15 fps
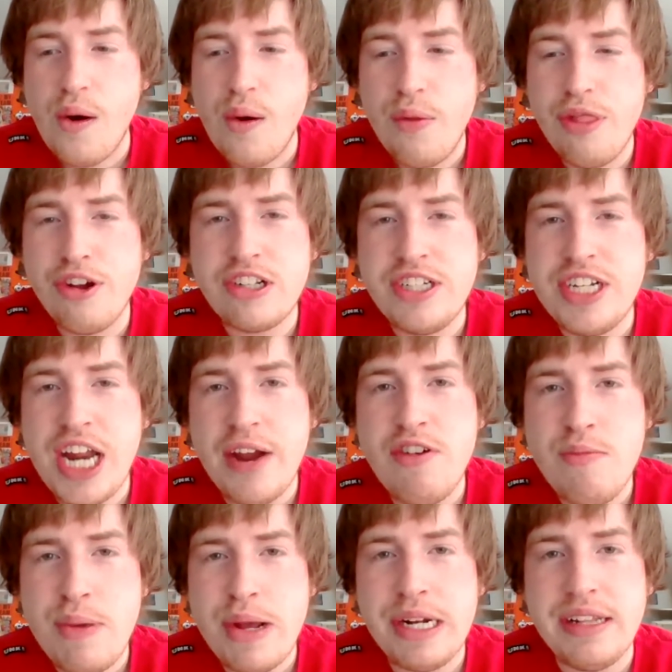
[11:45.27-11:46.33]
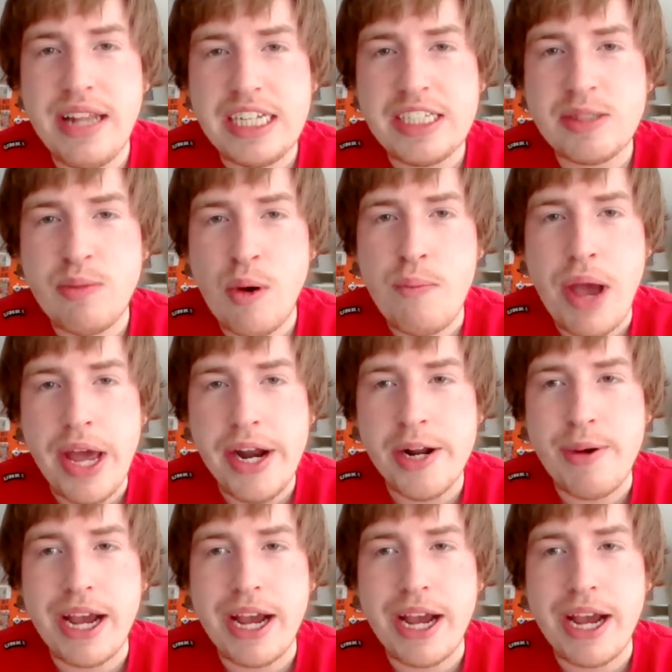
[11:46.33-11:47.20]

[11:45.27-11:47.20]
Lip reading: There's never been less momentum.